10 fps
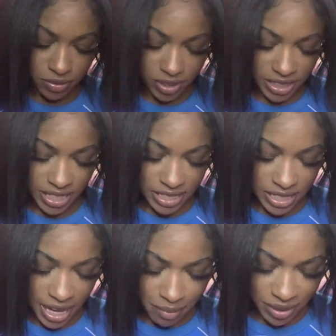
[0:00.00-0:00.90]
with this.
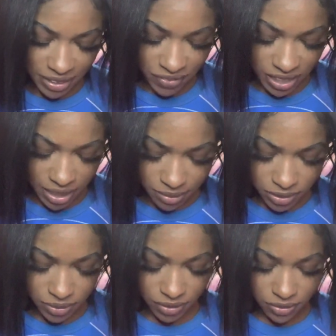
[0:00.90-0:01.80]
I believe it
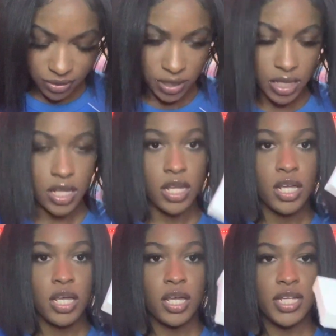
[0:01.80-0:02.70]
comes with,
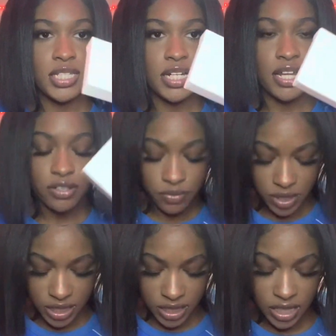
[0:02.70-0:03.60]
it's another
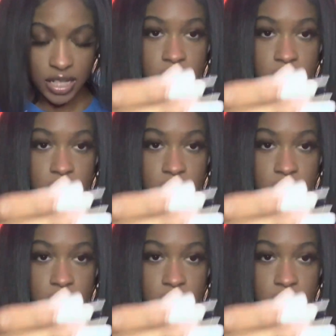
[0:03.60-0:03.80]
one,